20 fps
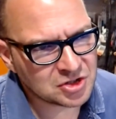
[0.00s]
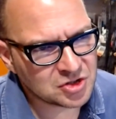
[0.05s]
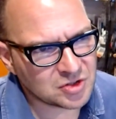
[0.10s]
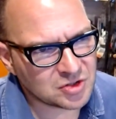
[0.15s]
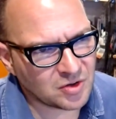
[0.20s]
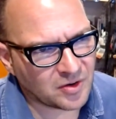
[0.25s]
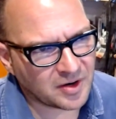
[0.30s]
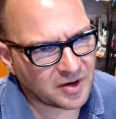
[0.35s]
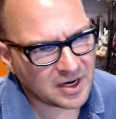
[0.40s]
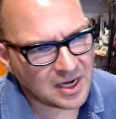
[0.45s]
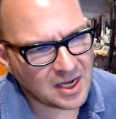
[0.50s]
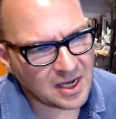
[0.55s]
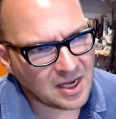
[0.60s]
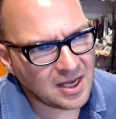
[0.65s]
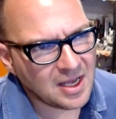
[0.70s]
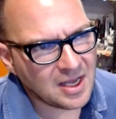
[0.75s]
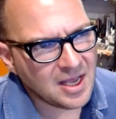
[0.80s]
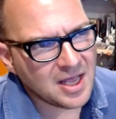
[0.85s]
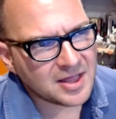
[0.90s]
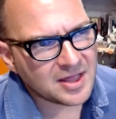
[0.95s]
story
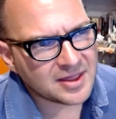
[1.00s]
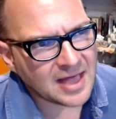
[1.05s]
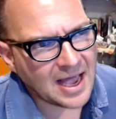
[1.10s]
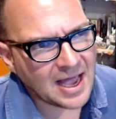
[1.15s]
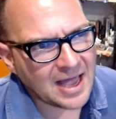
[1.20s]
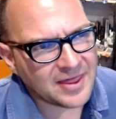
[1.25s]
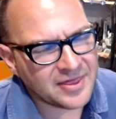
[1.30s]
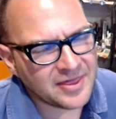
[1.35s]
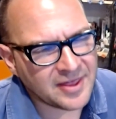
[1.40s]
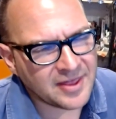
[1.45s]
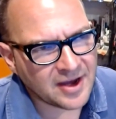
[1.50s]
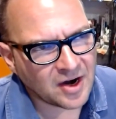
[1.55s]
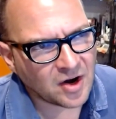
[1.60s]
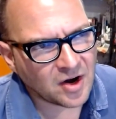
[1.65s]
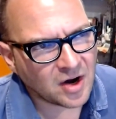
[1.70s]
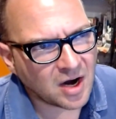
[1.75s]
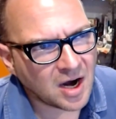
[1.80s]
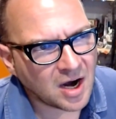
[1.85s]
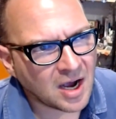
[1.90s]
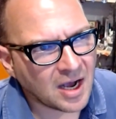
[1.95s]
that
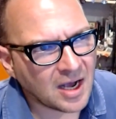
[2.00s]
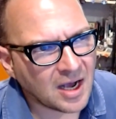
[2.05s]
there